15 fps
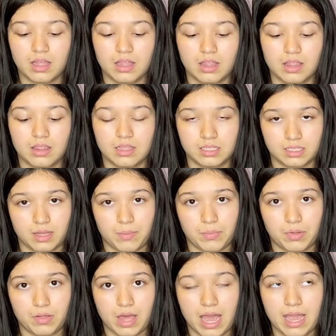this
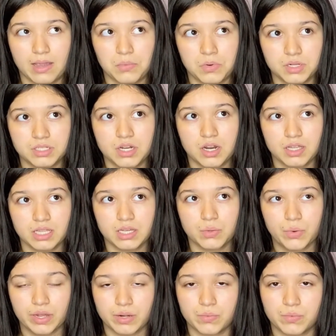couple. I was Harley
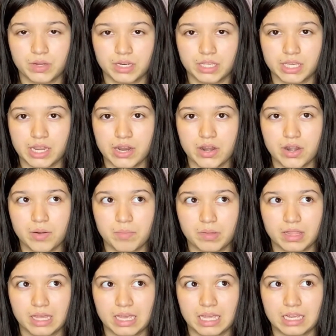Quinn 1 year, but
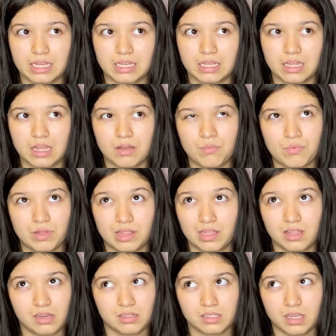like a really
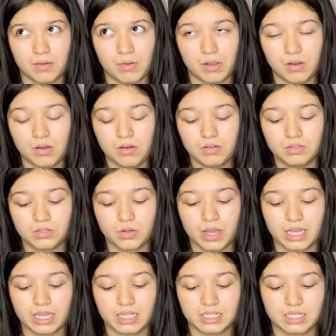long time ago, so I
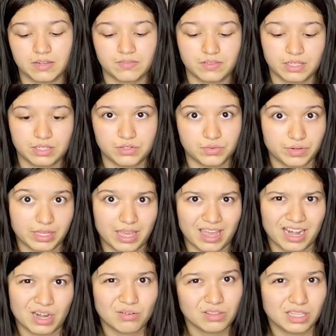can definitely do it again.
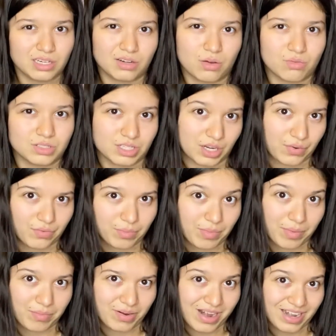I don't think no one's gonna
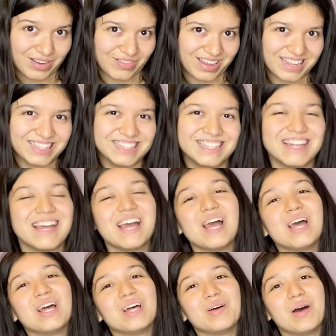remember anyways.
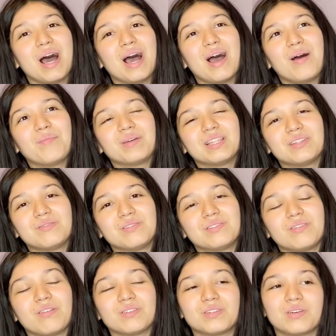But this one's
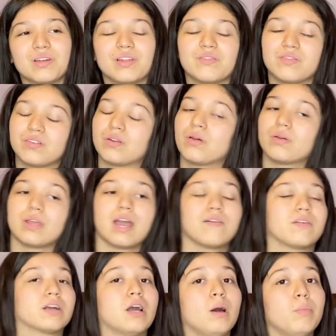also good if you know you have a
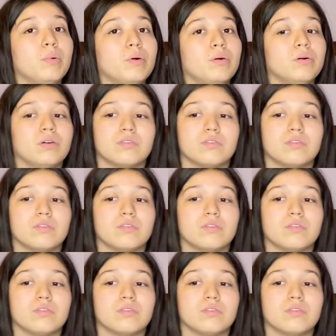couple.